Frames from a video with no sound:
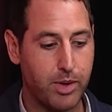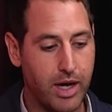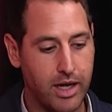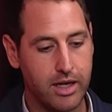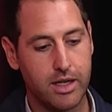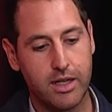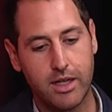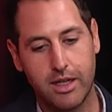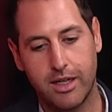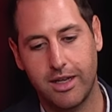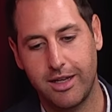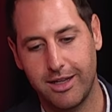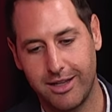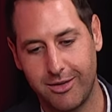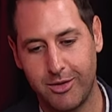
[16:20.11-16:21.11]
But
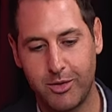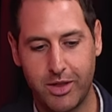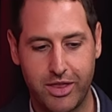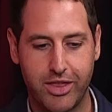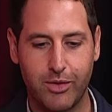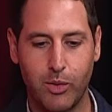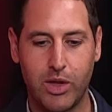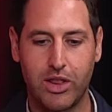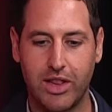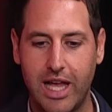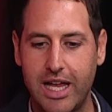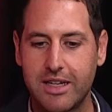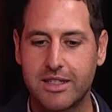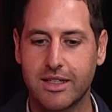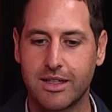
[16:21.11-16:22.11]
with with
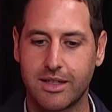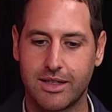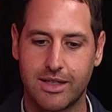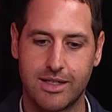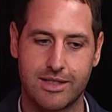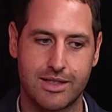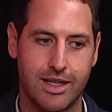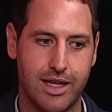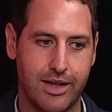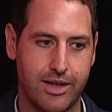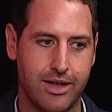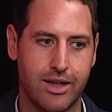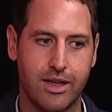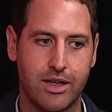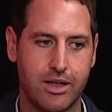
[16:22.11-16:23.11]
Langdon, it's
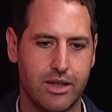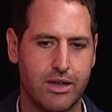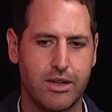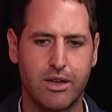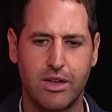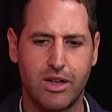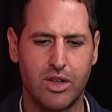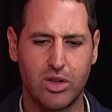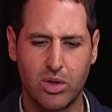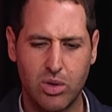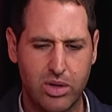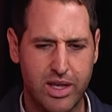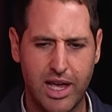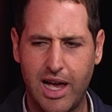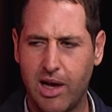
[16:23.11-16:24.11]
like
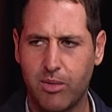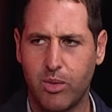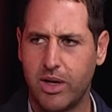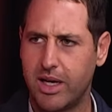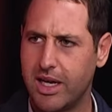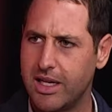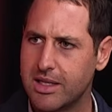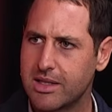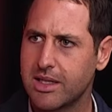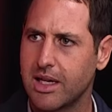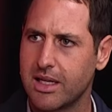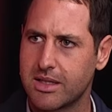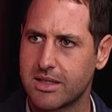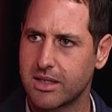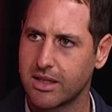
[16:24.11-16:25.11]
look out when he
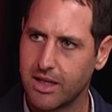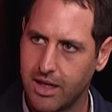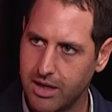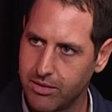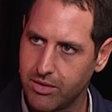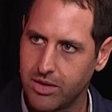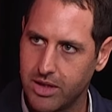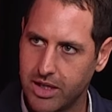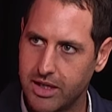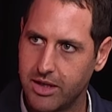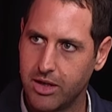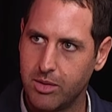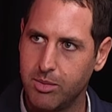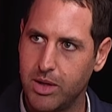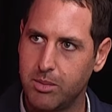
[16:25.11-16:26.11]
starts to kind of click
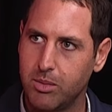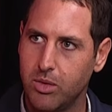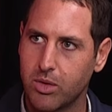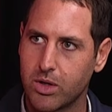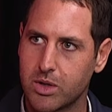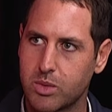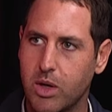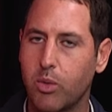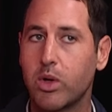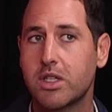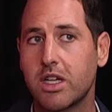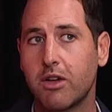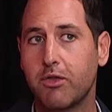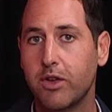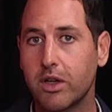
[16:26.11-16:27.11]
it a bit more as well,
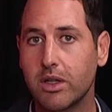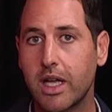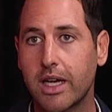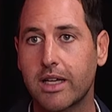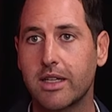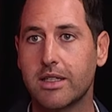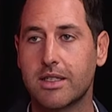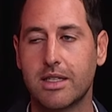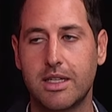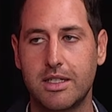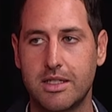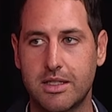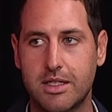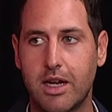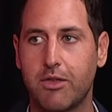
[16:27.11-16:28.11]
which I feel like it's
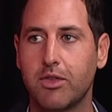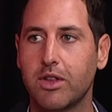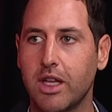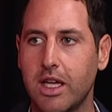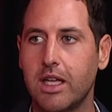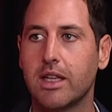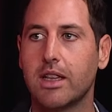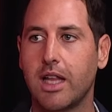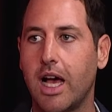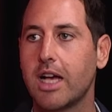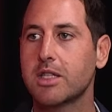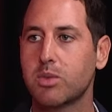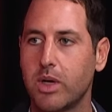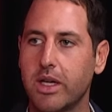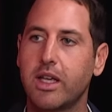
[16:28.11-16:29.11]
he's definitely like he
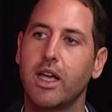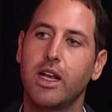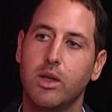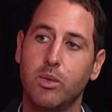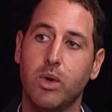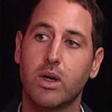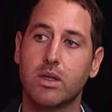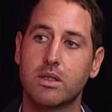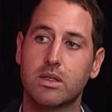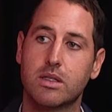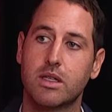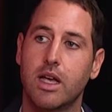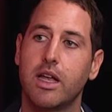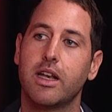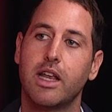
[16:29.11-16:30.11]
last is. weekend he
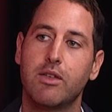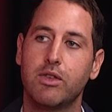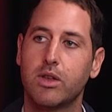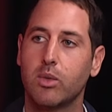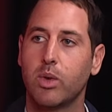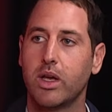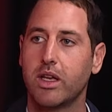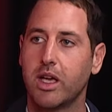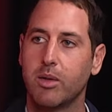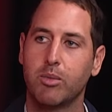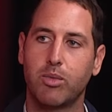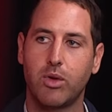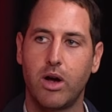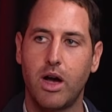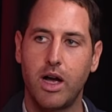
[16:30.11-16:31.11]
was, and even the
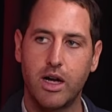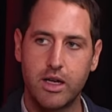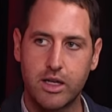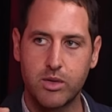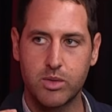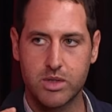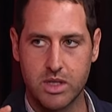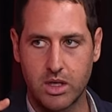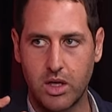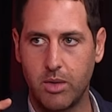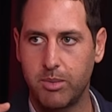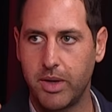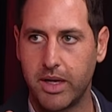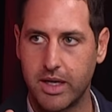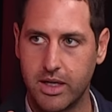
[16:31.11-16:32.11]
weekend prior he was a
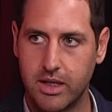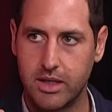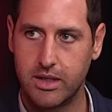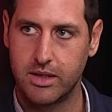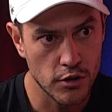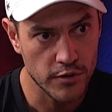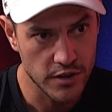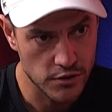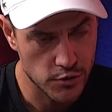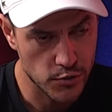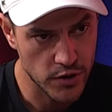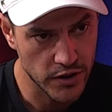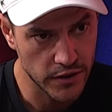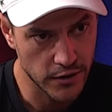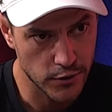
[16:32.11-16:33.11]
lot better. Do you know what he's
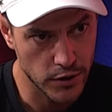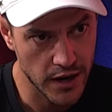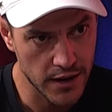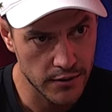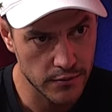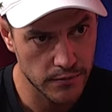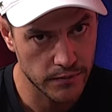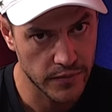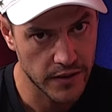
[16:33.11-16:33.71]
really good at?